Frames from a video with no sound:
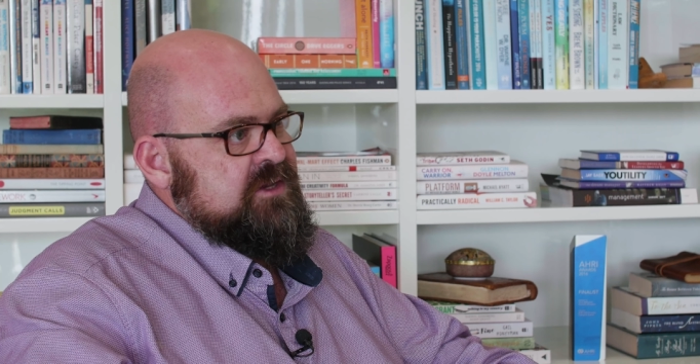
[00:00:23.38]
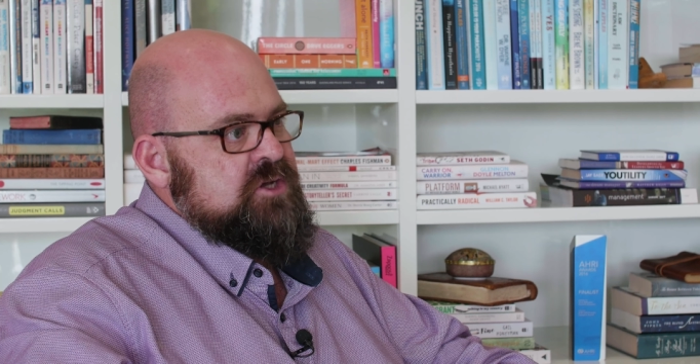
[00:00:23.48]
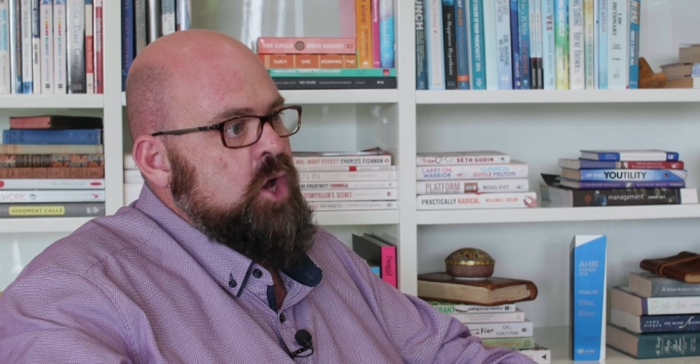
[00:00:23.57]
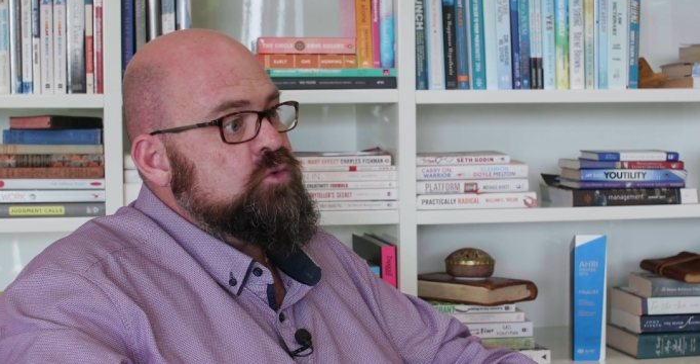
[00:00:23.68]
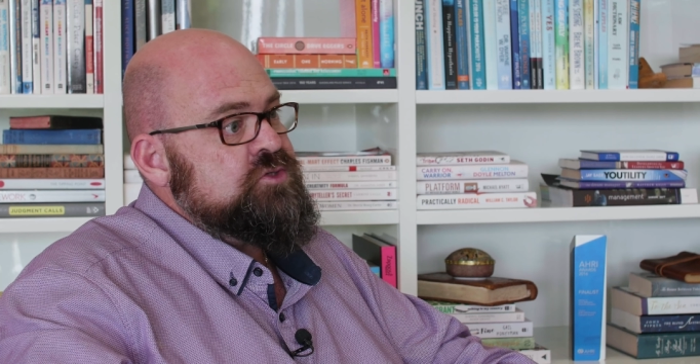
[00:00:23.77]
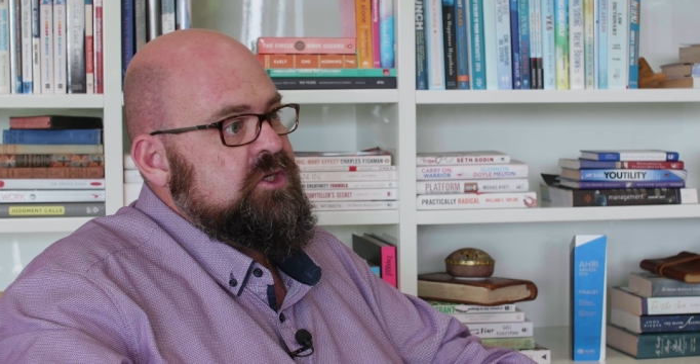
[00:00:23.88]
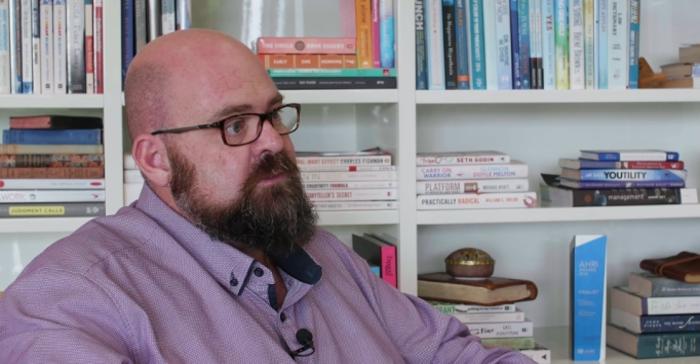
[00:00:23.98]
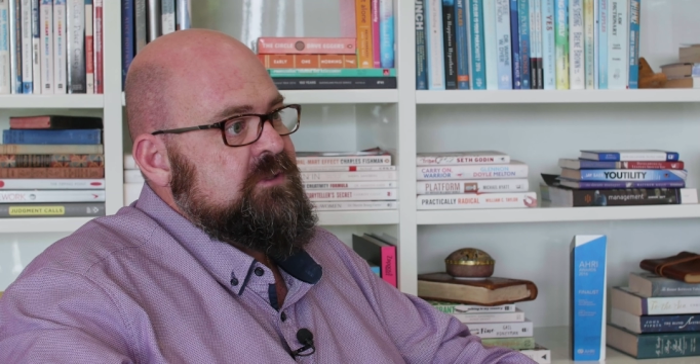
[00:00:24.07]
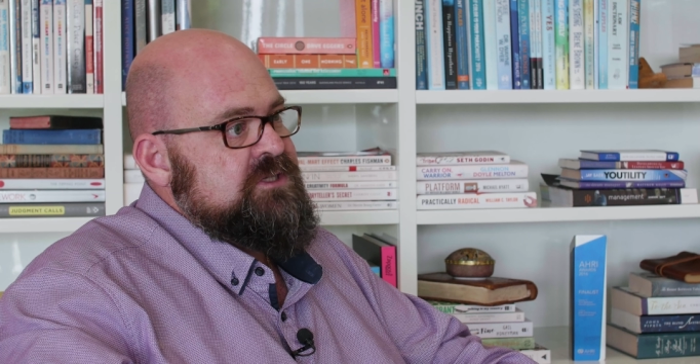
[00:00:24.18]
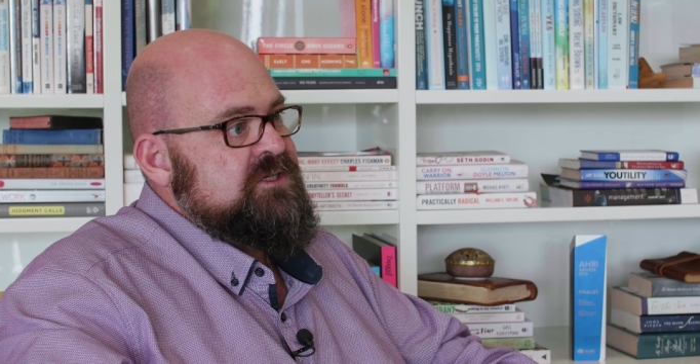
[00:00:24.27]
whole team
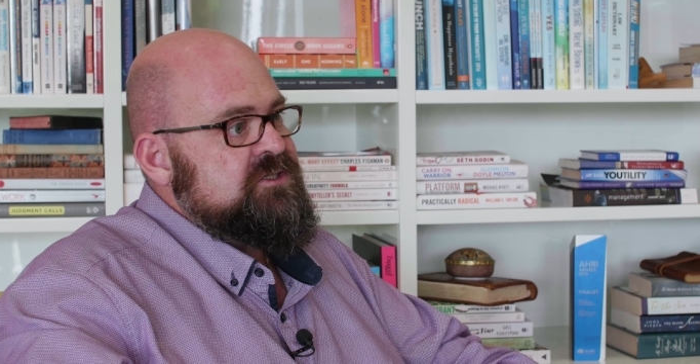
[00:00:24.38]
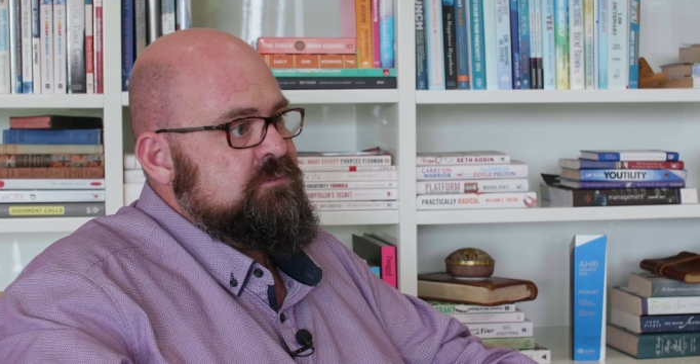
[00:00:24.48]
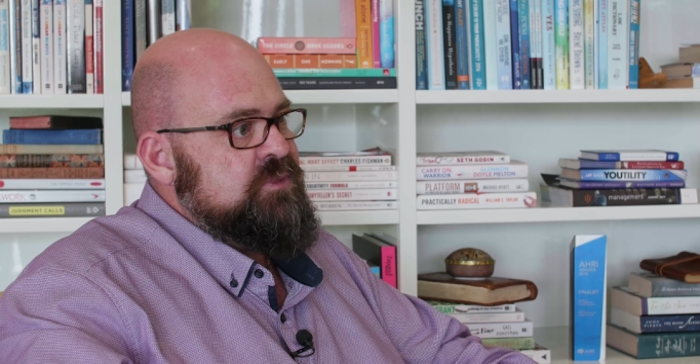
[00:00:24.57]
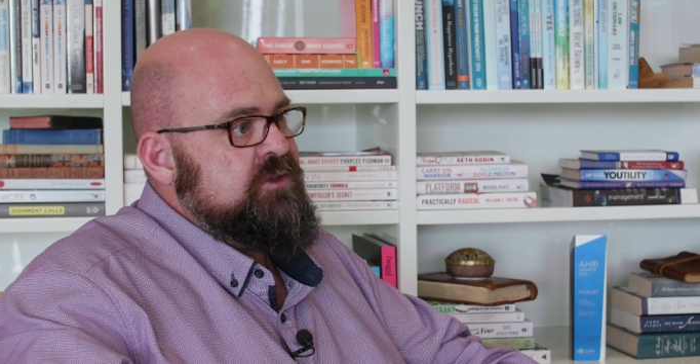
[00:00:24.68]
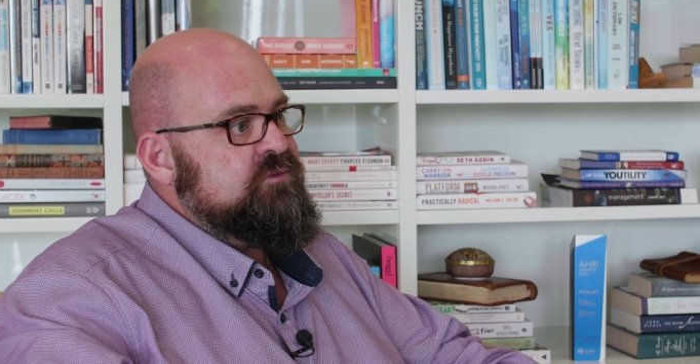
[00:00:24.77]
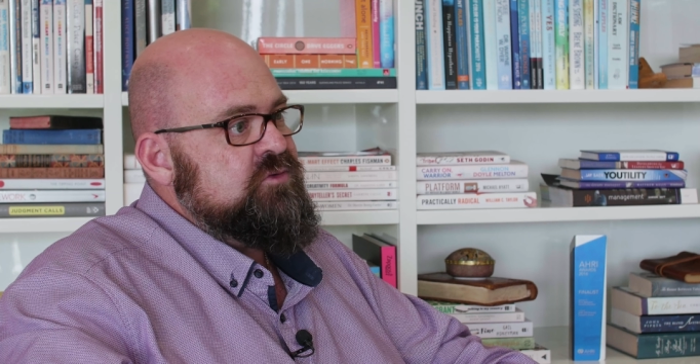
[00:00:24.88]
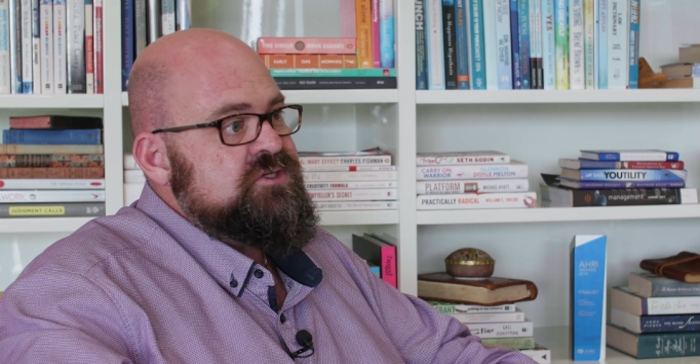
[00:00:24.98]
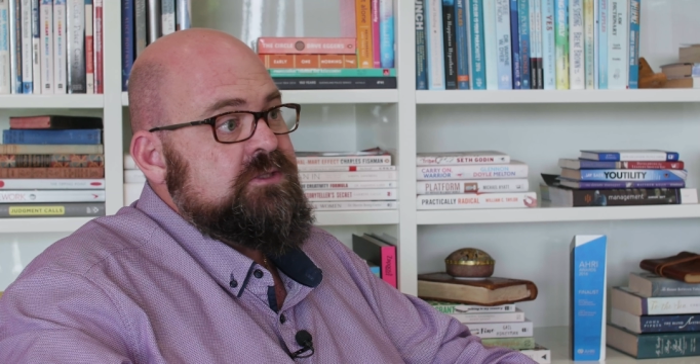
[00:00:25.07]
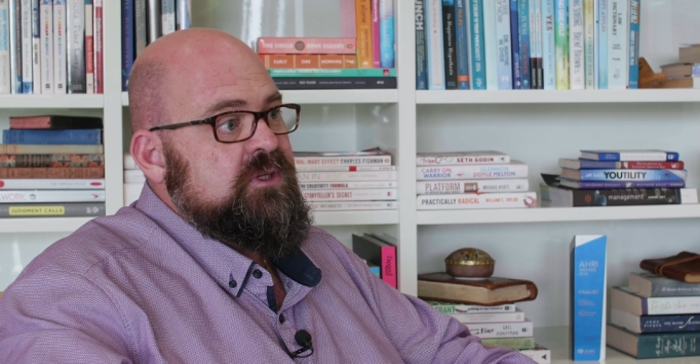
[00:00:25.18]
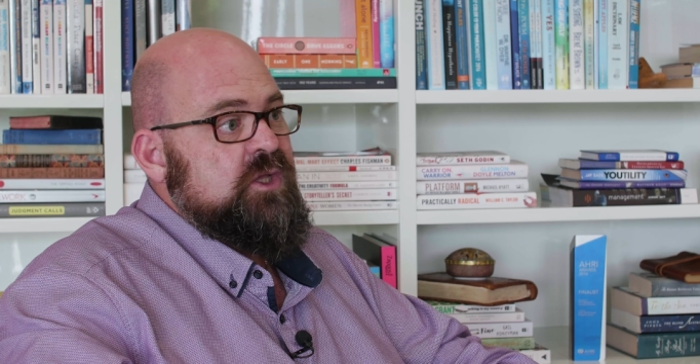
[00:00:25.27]
has actually been through
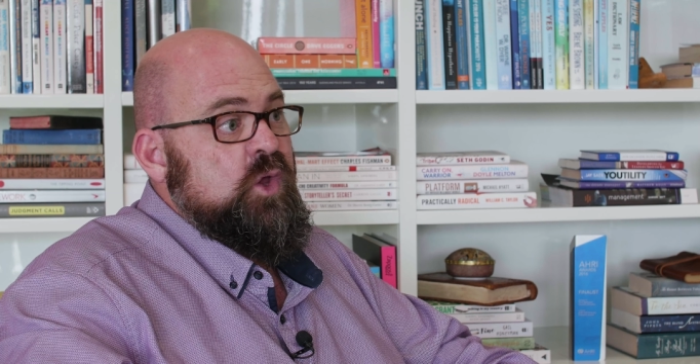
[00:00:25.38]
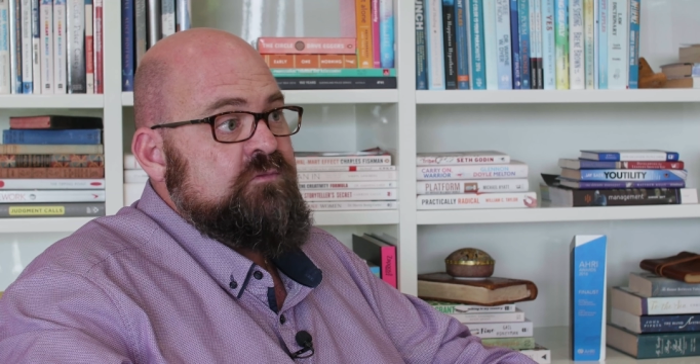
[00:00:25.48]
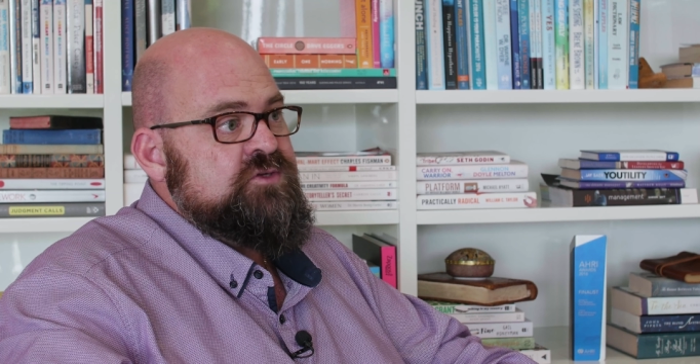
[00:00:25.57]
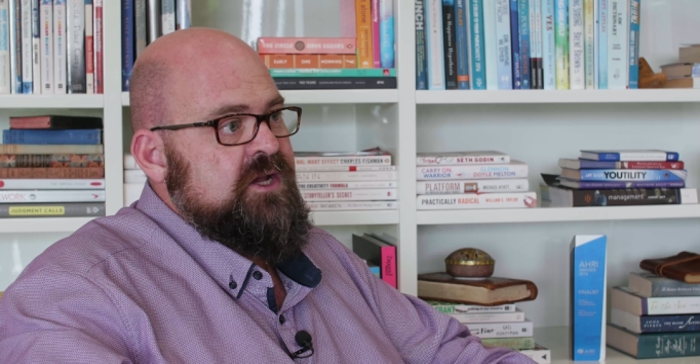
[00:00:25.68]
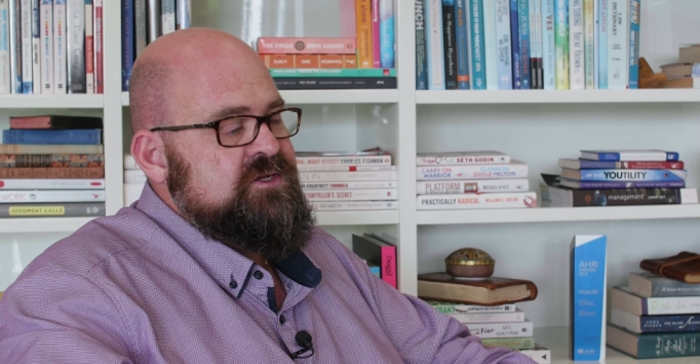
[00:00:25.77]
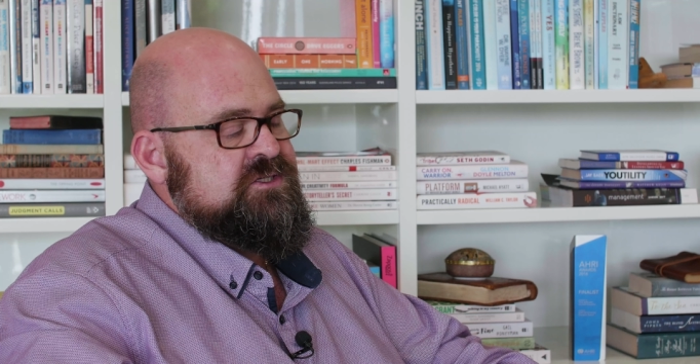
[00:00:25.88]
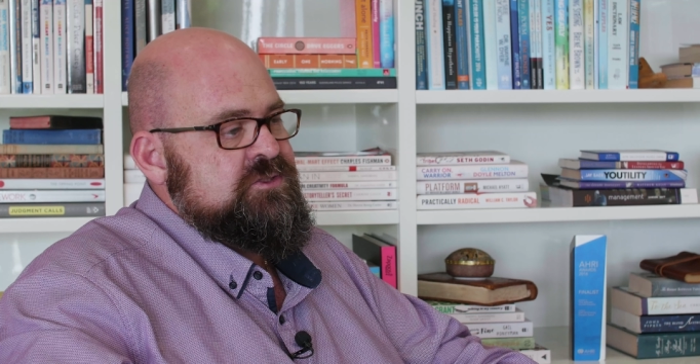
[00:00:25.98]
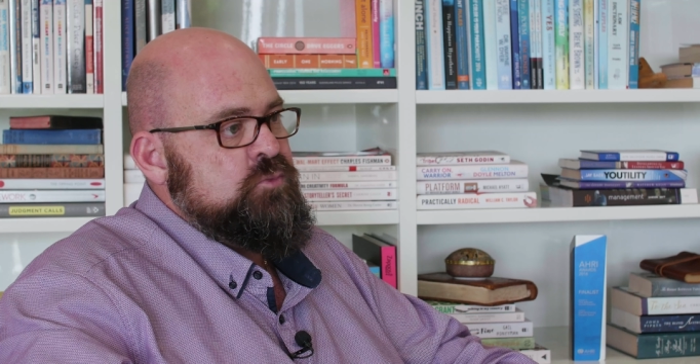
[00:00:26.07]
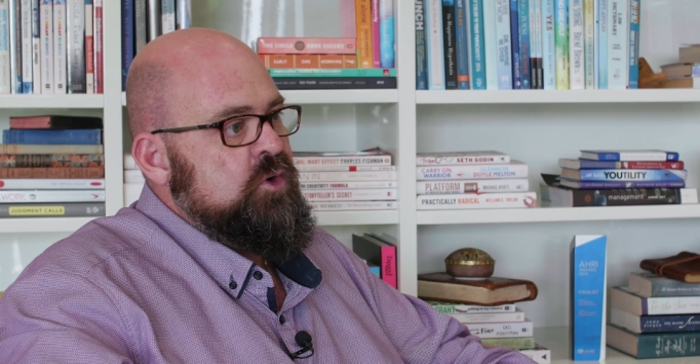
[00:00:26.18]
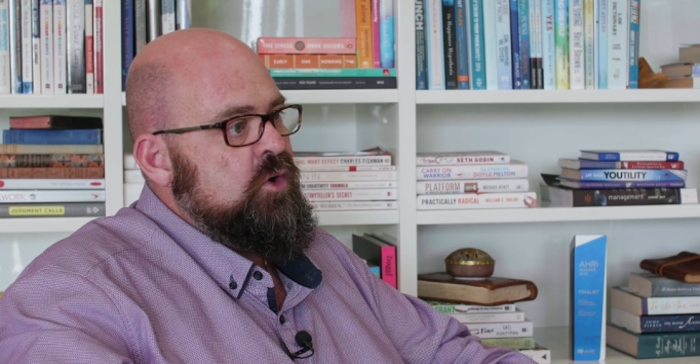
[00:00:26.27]
similar life changes
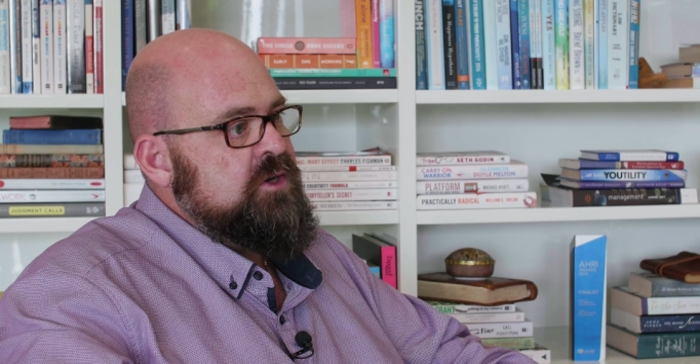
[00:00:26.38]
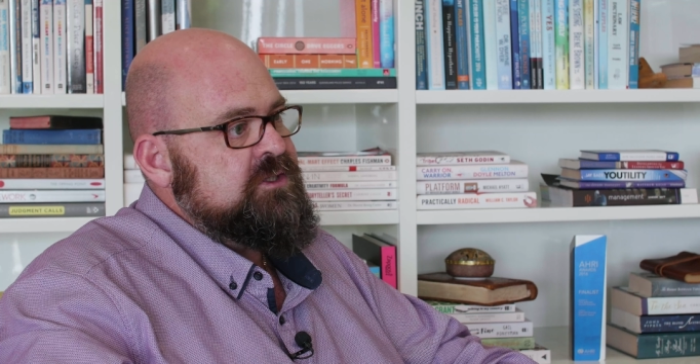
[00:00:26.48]
as what I